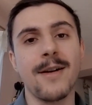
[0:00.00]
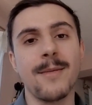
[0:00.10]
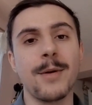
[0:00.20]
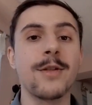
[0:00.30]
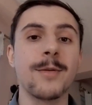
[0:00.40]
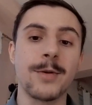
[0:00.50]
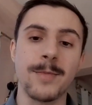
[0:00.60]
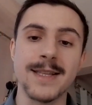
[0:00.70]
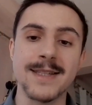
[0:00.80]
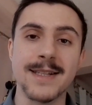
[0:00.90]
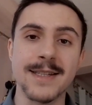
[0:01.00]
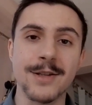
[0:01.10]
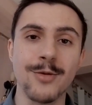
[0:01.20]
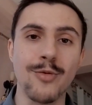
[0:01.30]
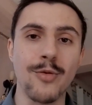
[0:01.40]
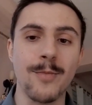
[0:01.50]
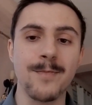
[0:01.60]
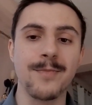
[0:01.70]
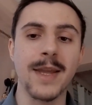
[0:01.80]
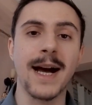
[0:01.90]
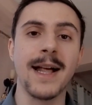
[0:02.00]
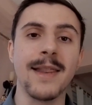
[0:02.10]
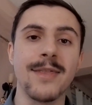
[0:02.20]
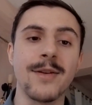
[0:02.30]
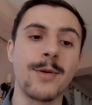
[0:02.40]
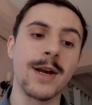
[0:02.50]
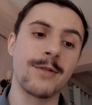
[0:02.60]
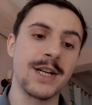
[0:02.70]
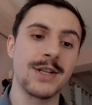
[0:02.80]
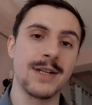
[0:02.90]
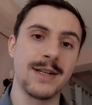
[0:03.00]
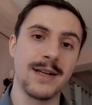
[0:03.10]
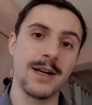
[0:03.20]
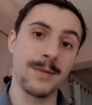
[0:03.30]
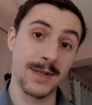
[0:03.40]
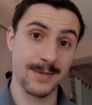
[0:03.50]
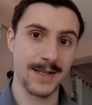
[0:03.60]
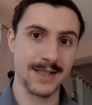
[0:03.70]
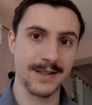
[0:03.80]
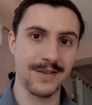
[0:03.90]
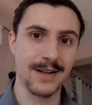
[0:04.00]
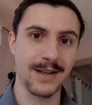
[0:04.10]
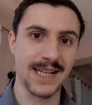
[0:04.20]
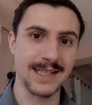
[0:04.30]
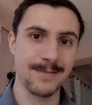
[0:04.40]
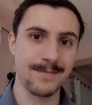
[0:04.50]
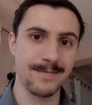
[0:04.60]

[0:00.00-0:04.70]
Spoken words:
both the propensity score and the regression are misspecified,